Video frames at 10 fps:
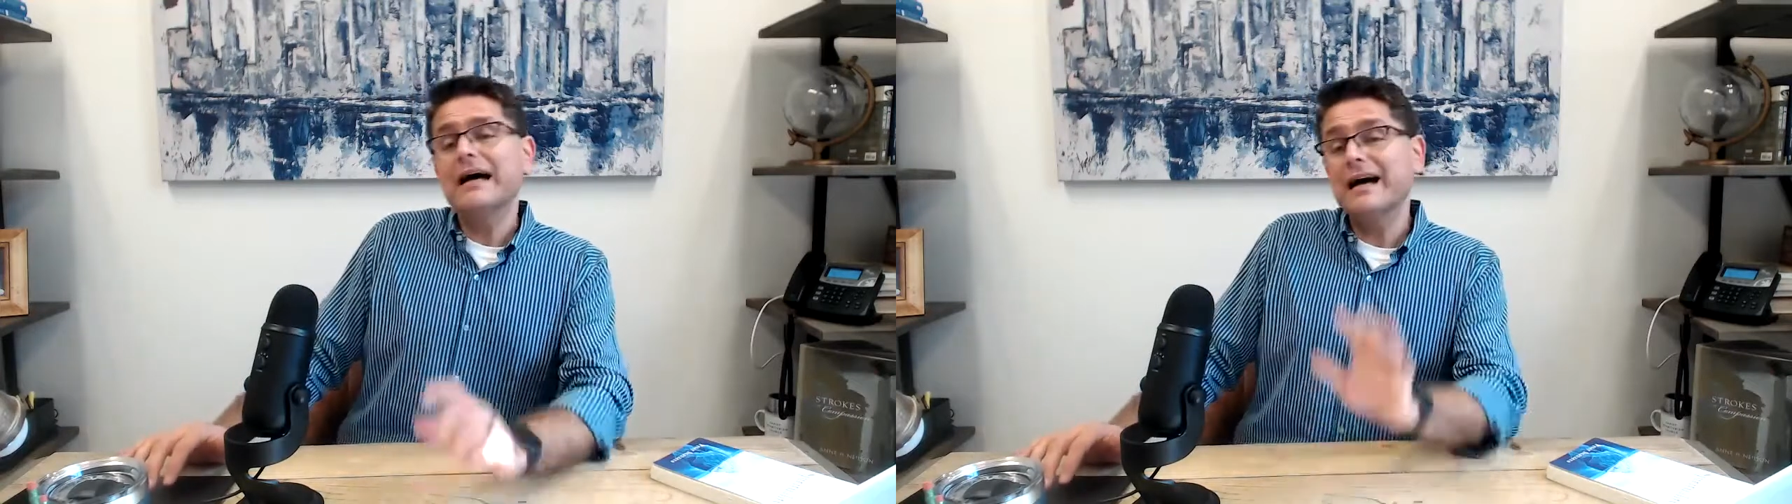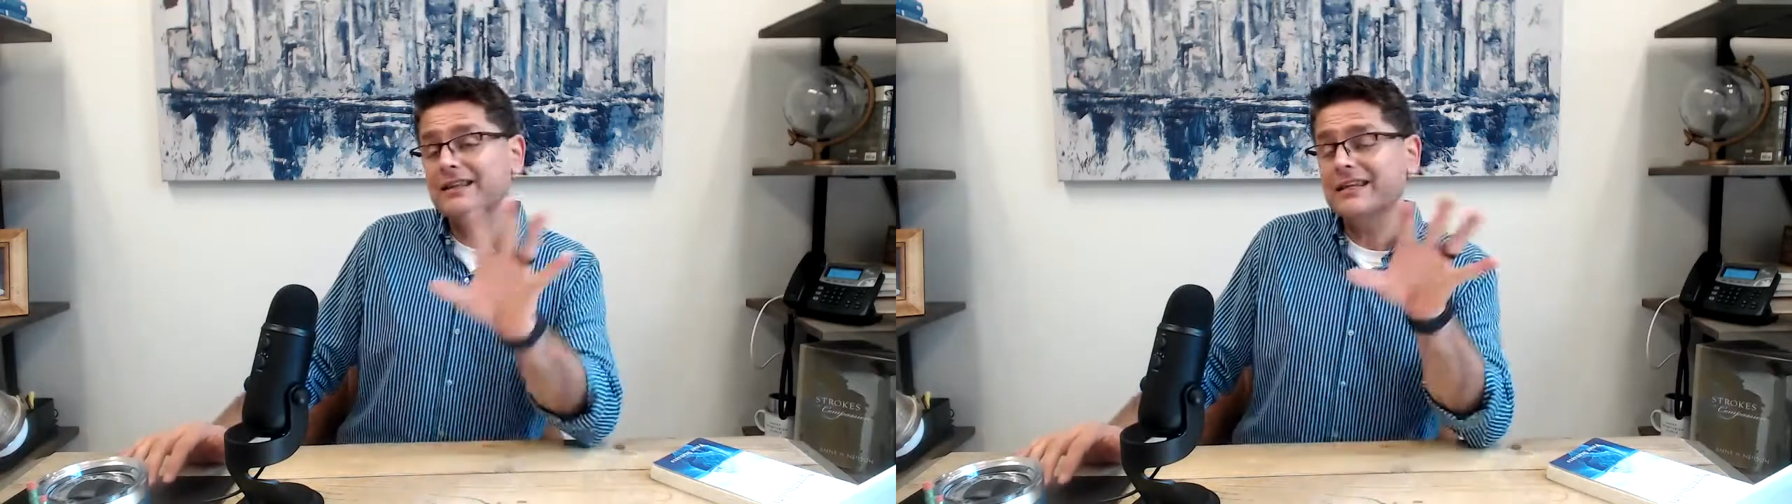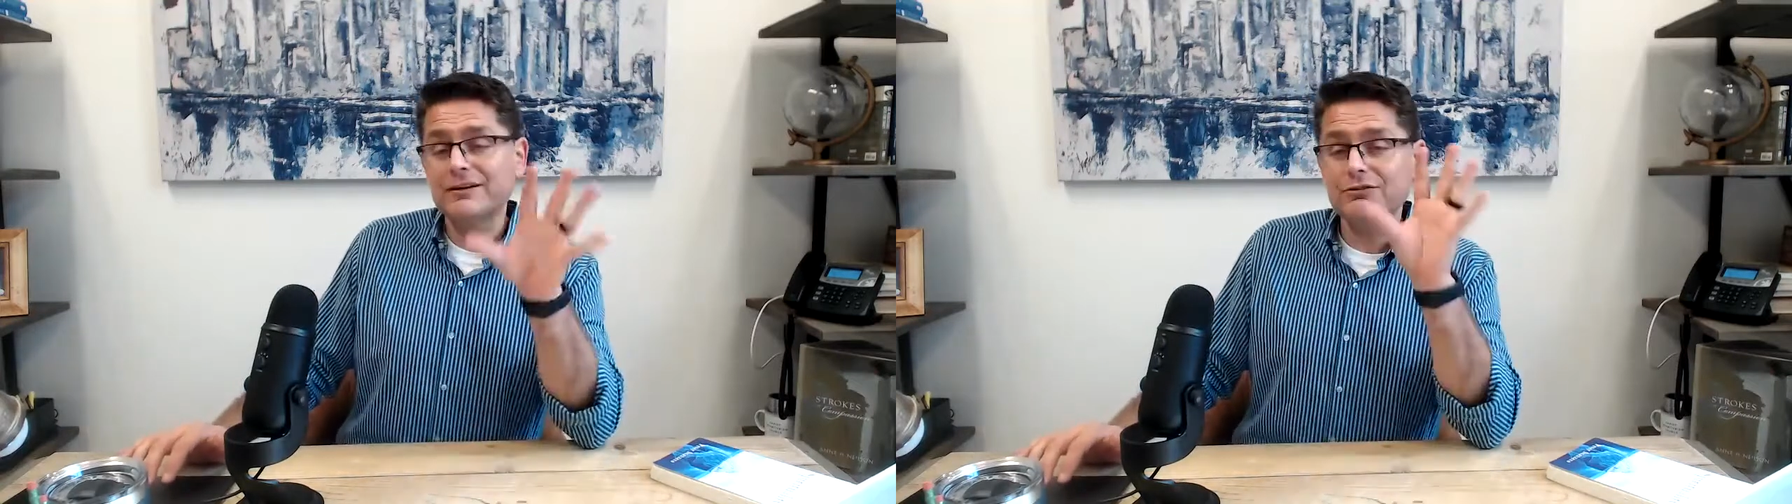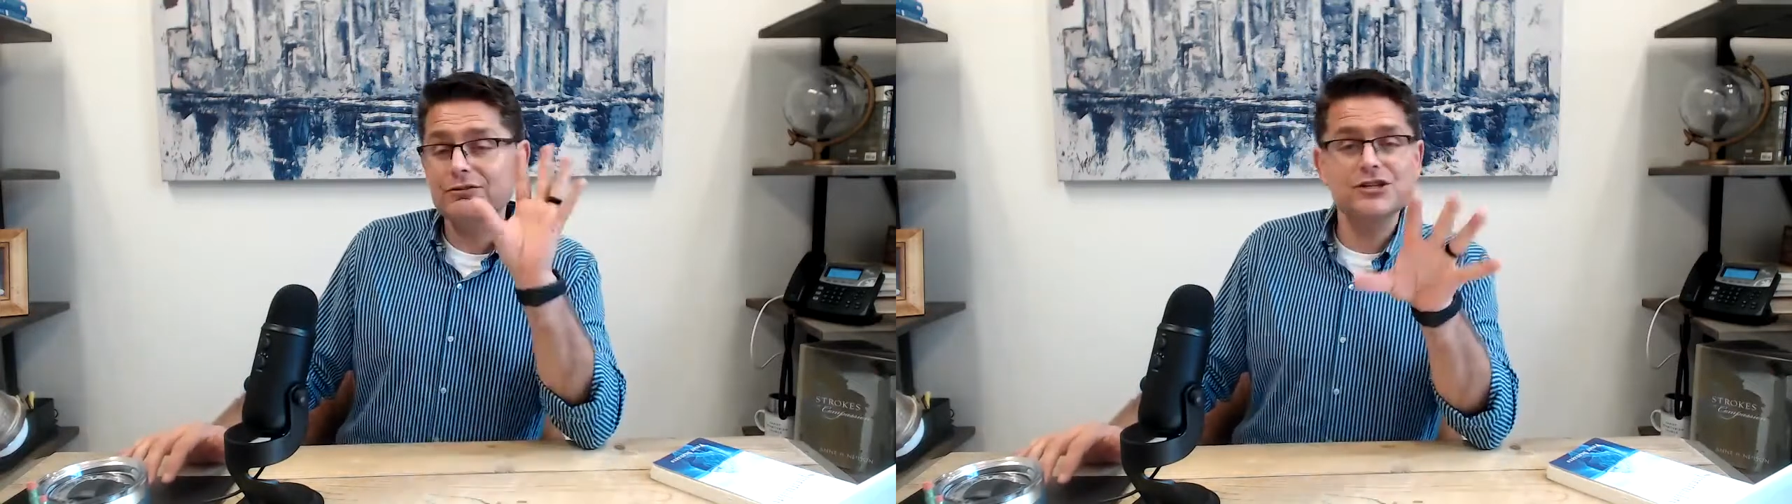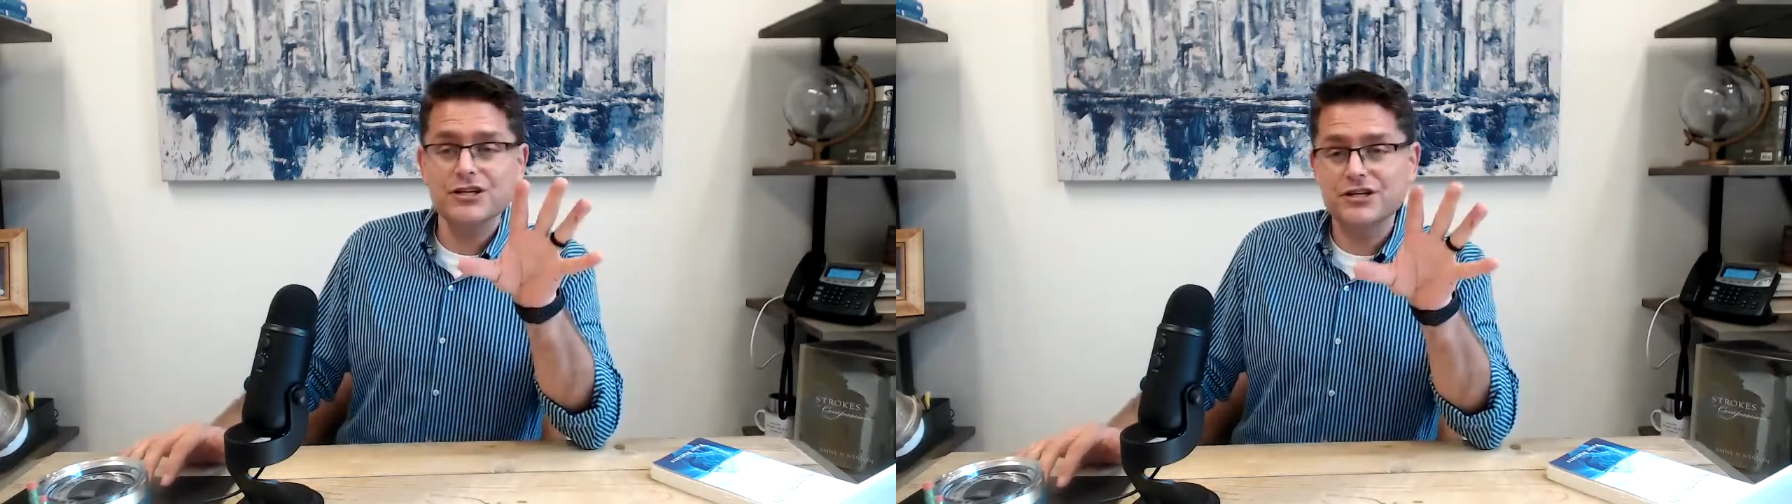a legal
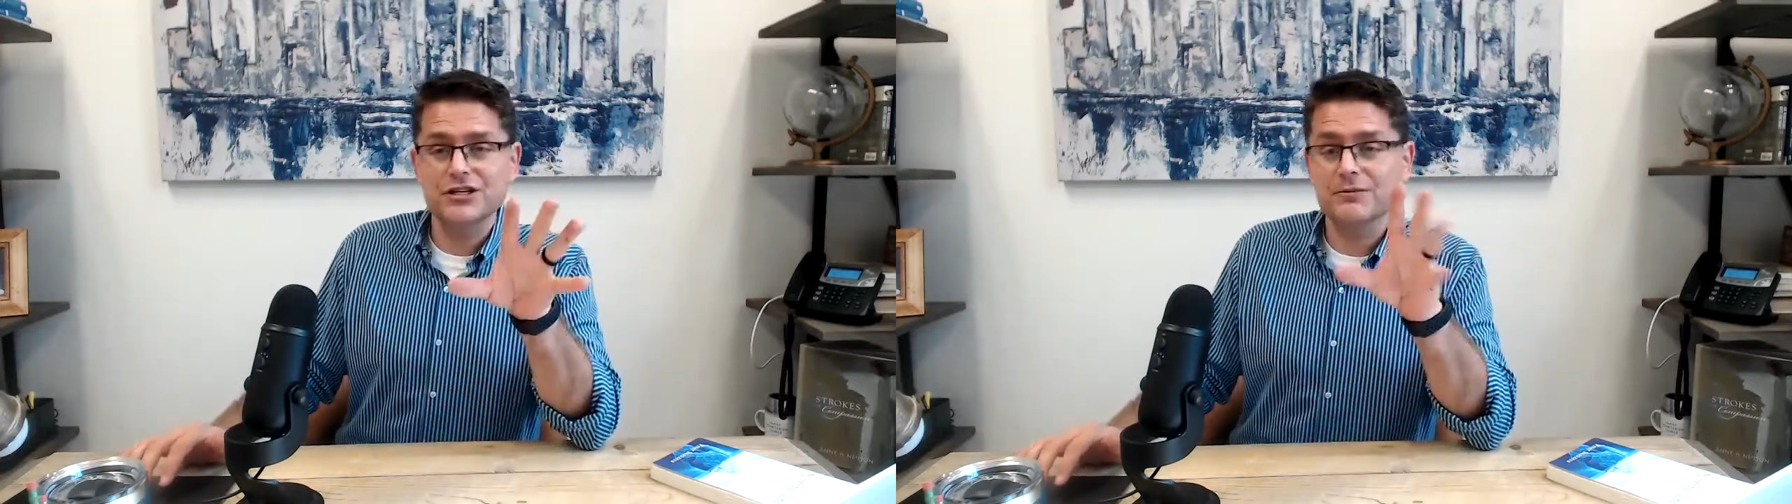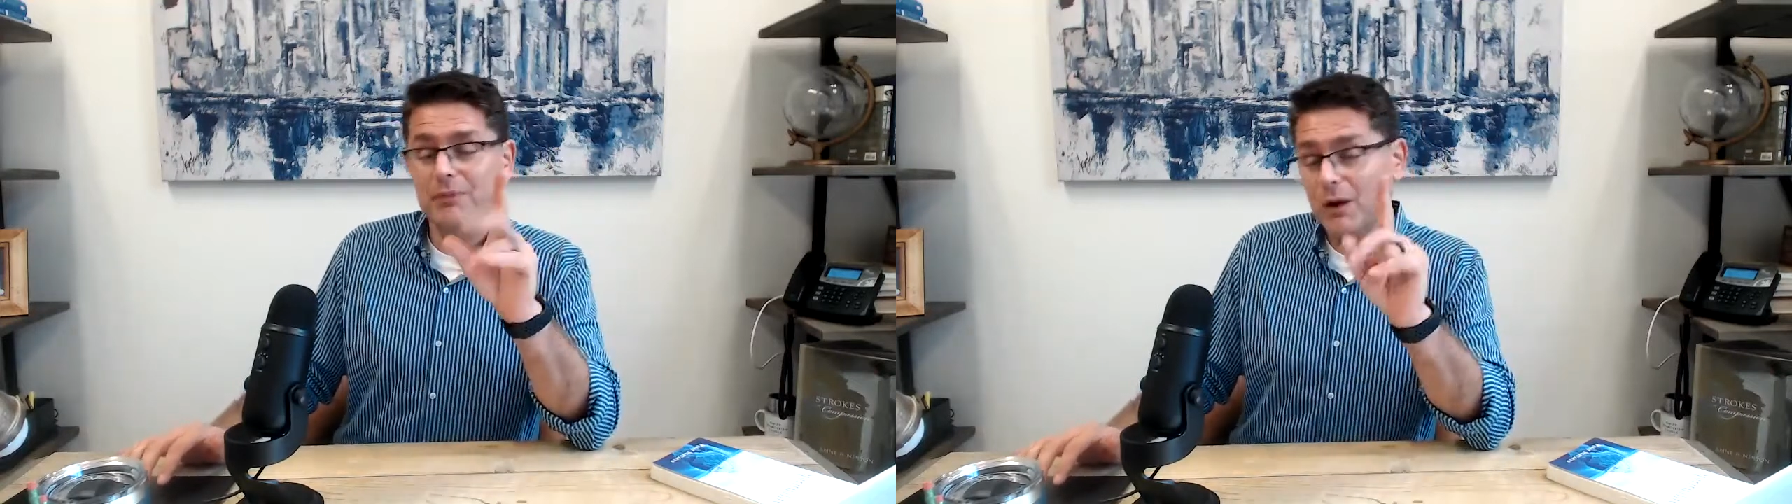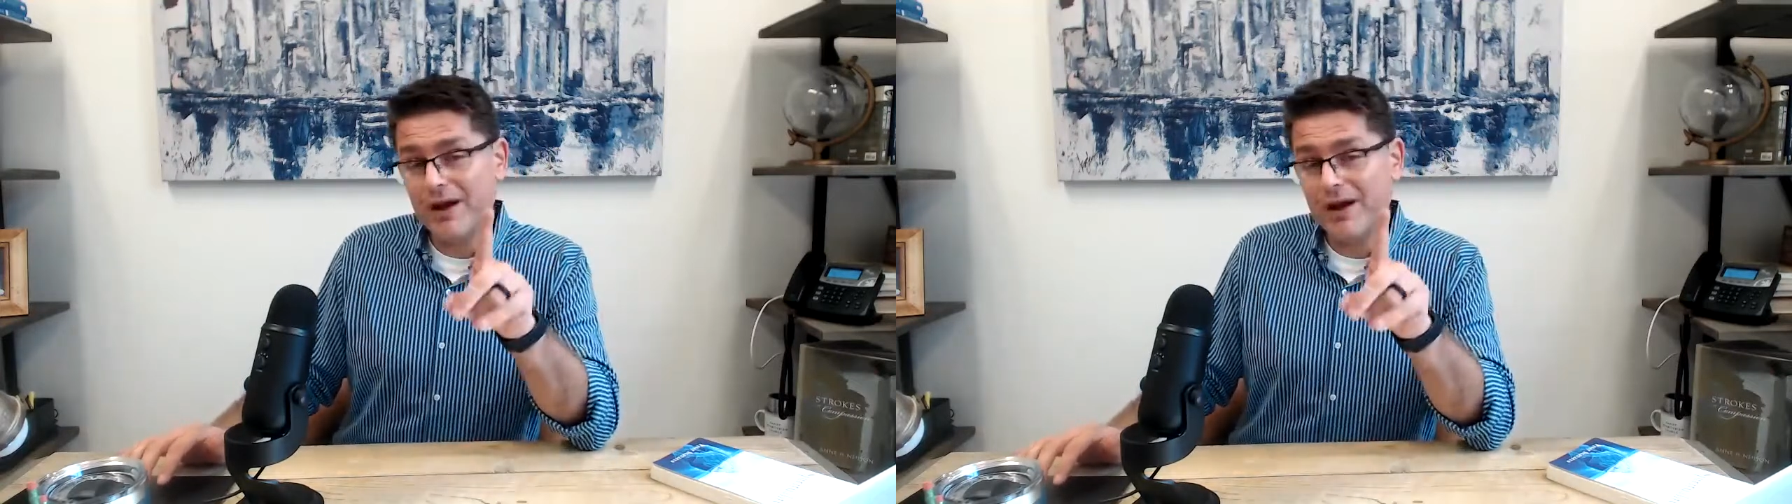cheat sheet by